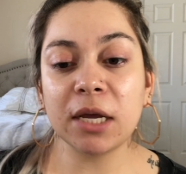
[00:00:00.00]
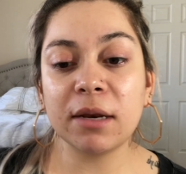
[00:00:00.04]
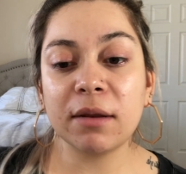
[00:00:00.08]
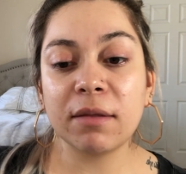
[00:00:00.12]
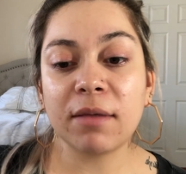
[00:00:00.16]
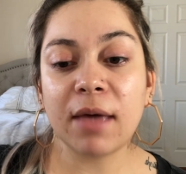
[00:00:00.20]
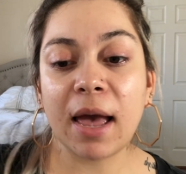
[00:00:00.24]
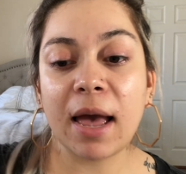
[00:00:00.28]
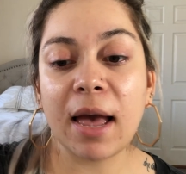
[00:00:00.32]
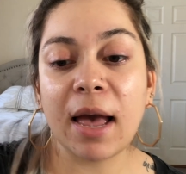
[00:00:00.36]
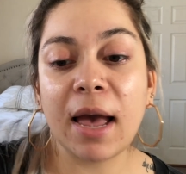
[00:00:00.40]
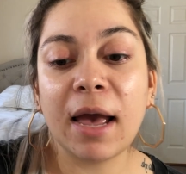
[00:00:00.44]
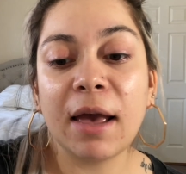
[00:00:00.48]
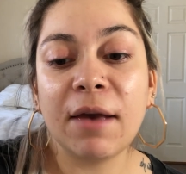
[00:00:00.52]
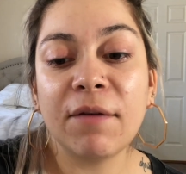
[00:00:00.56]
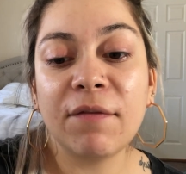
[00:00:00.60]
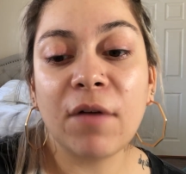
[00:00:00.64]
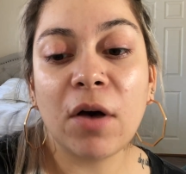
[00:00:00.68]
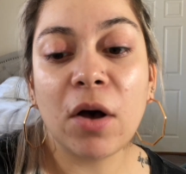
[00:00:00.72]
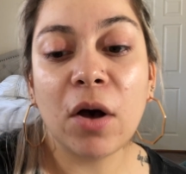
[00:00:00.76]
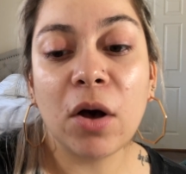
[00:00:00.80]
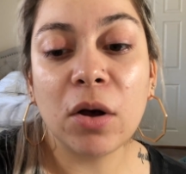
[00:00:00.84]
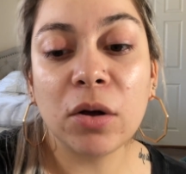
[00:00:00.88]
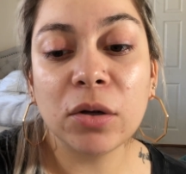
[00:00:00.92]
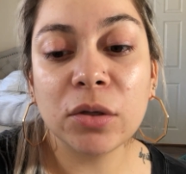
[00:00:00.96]
That I've
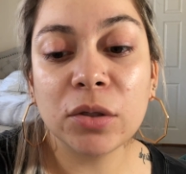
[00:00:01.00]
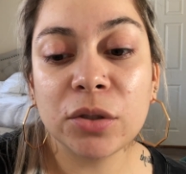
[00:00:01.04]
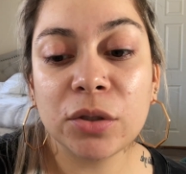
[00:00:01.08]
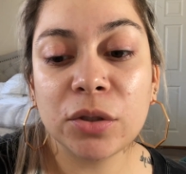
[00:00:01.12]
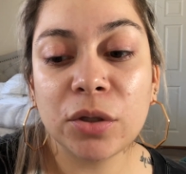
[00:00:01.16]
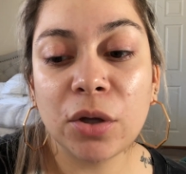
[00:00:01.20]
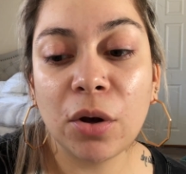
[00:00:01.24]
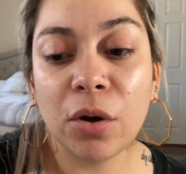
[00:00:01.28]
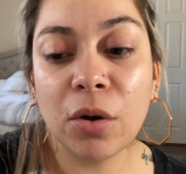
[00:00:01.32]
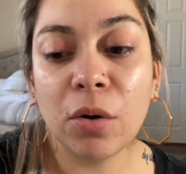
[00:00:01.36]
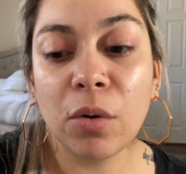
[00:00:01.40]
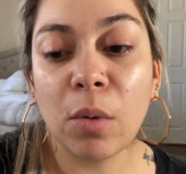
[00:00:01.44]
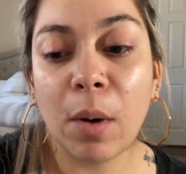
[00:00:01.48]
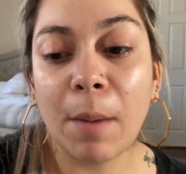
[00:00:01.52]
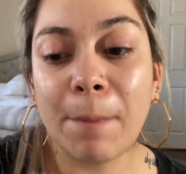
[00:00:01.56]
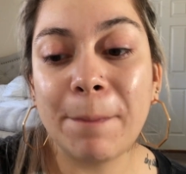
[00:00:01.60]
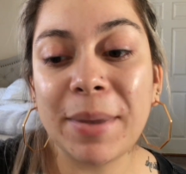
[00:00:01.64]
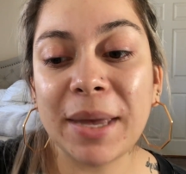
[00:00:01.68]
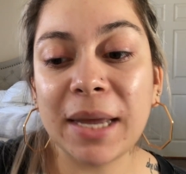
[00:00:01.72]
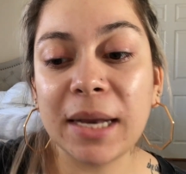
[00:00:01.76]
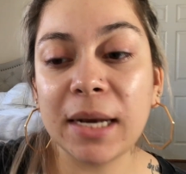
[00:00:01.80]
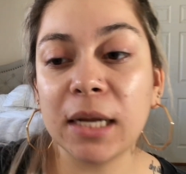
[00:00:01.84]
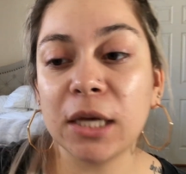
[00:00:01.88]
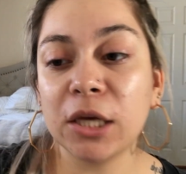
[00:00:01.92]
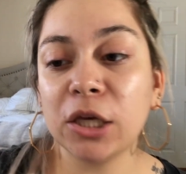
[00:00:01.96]
also
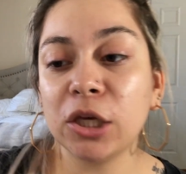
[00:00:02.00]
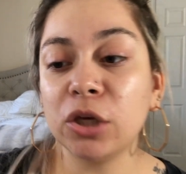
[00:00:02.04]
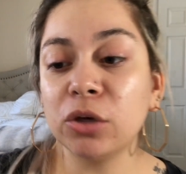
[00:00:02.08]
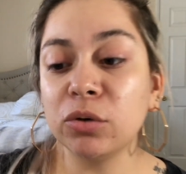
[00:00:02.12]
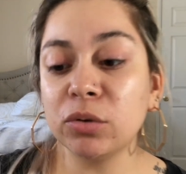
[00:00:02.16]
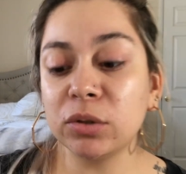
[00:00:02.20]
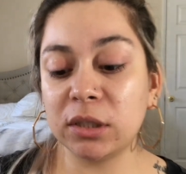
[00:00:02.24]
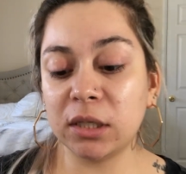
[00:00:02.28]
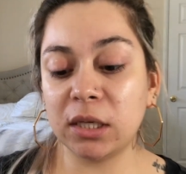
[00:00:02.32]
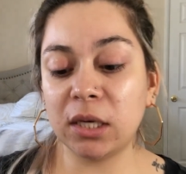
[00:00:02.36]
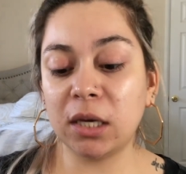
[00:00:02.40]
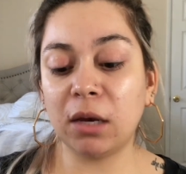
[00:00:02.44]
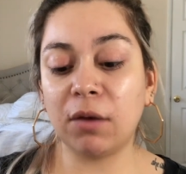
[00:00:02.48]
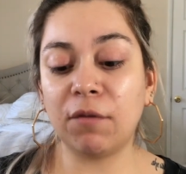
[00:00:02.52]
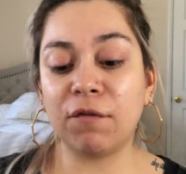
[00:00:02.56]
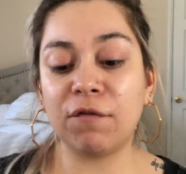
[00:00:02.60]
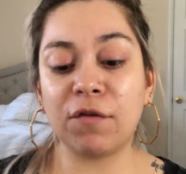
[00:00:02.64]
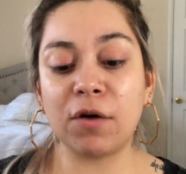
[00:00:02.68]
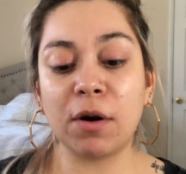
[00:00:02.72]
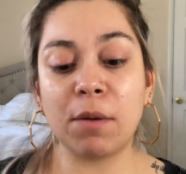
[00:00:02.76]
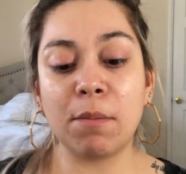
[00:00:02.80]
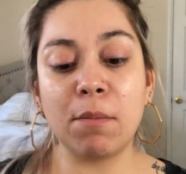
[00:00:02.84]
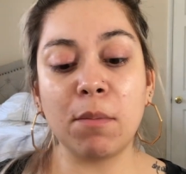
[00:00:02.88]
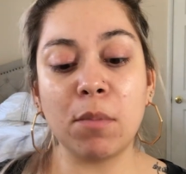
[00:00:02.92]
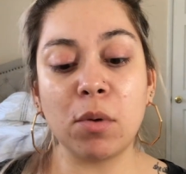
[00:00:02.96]
been using
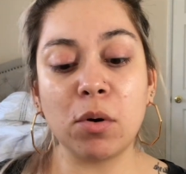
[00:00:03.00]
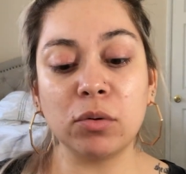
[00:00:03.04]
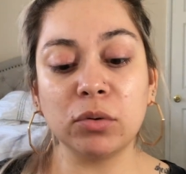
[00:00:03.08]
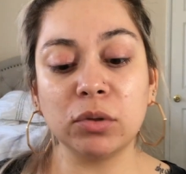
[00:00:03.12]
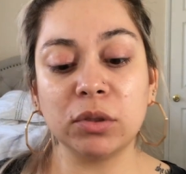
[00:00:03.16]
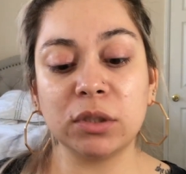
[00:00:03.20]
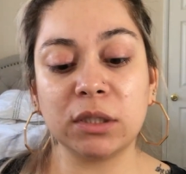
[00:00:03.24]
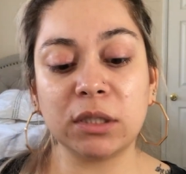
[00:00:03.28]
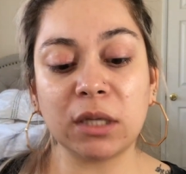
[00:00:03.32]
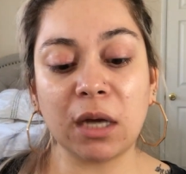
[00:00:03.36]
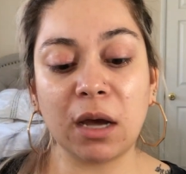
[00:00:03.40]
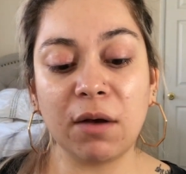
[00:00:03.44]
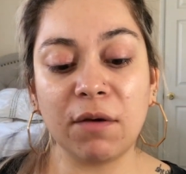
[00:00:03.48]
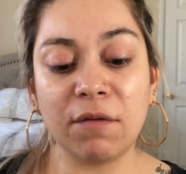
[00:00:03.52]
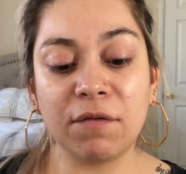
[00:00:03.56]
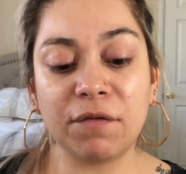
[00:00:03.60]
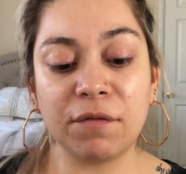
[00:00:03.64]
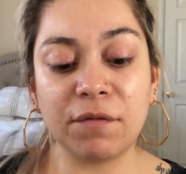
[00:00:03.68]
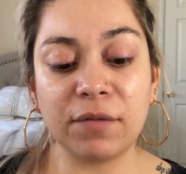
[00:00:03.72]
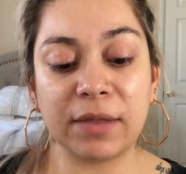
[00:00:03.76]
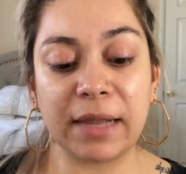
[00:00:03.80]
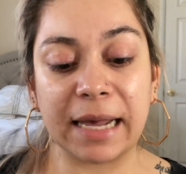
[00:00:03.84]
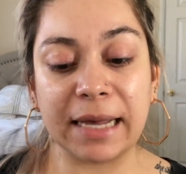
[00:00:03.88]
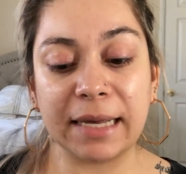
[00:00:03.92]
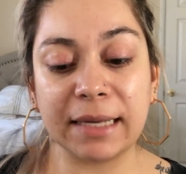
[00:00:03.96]
for most of
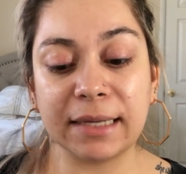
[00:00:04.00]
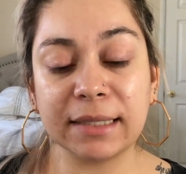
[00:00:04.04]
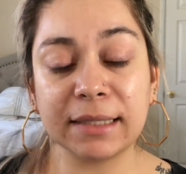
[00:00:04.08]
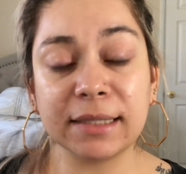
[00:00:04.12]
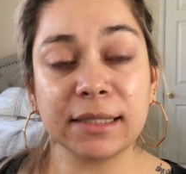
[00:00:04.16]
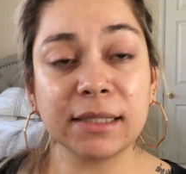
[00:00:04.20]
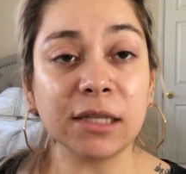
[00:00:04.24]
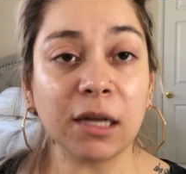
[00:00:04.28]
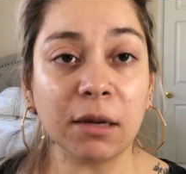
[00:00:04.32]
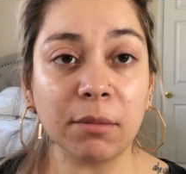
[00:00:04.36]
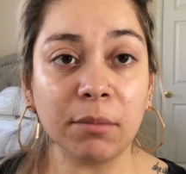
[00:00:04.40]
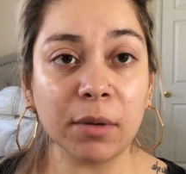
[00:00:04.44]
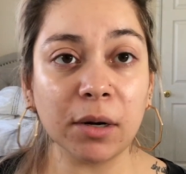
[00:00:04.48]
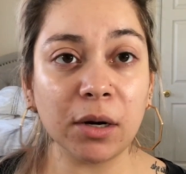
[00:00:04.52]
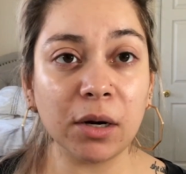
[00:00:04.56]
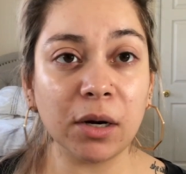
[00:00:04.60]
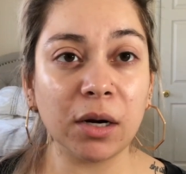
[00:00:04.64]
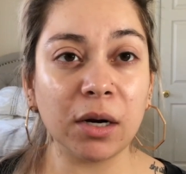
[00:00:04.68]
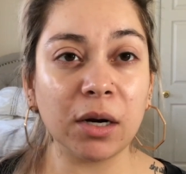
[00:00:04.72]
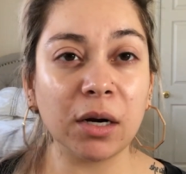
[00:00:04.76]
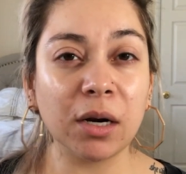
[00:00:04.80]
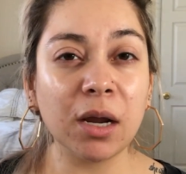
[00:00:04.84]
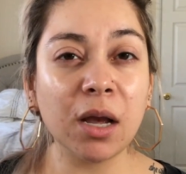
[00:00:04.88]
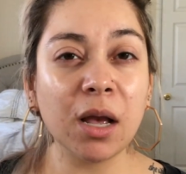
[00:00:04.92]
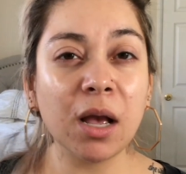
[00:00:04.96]
like
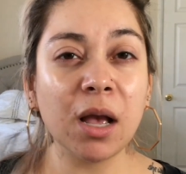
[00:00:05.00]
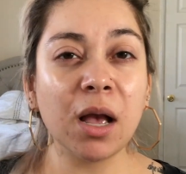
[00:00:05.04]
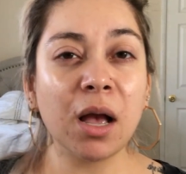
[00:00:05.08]
summer,